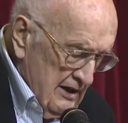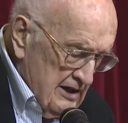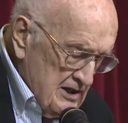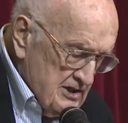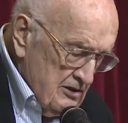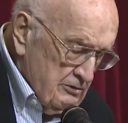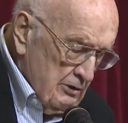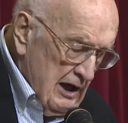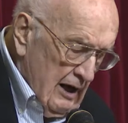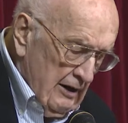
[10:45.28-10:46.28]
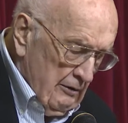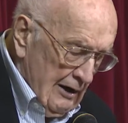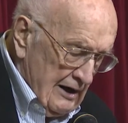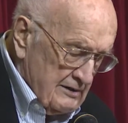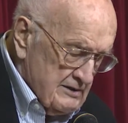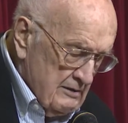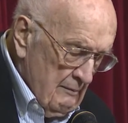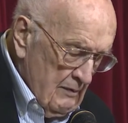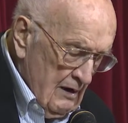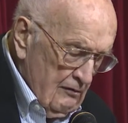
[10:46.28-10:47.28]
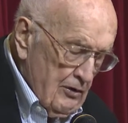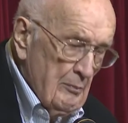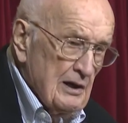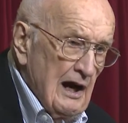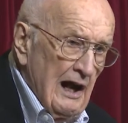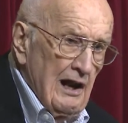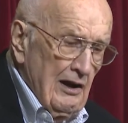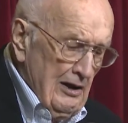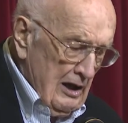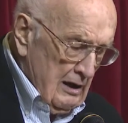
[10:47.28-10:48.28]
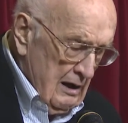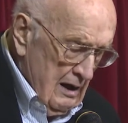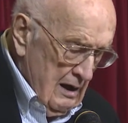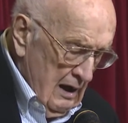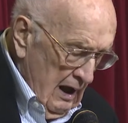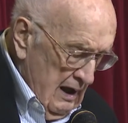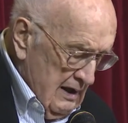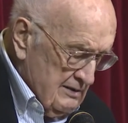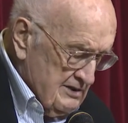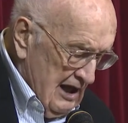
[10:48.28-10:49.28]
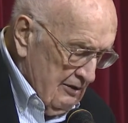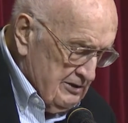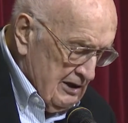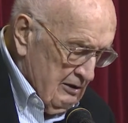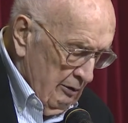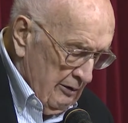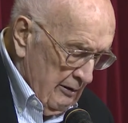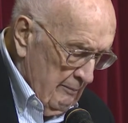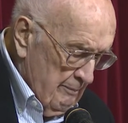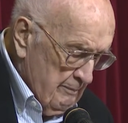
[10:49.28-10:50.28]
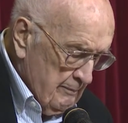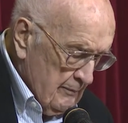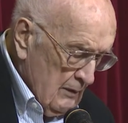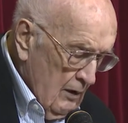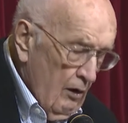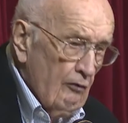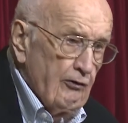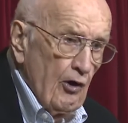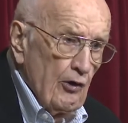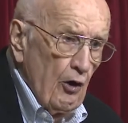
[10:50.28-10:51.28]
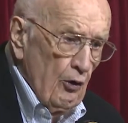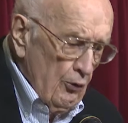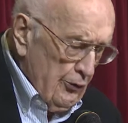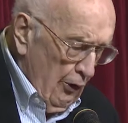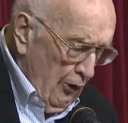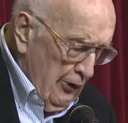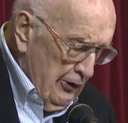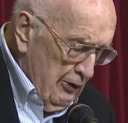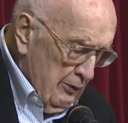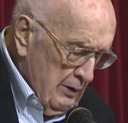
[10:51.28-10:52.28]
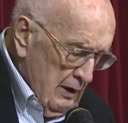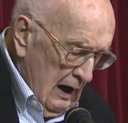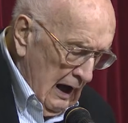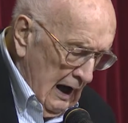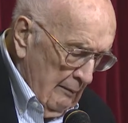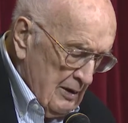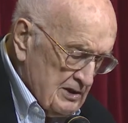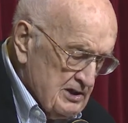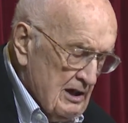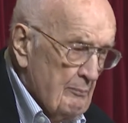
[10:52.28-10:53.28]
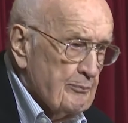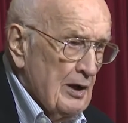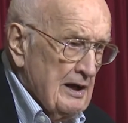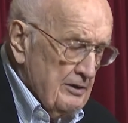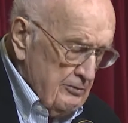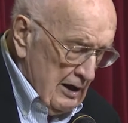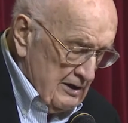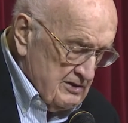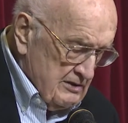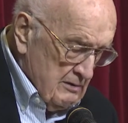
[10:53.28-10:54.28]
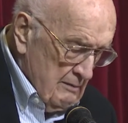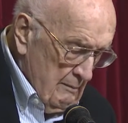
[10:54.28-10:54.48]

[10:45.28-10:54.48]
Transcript: addition, three Hutterites from a colony in South Dakota, four old order Amish in plain dress.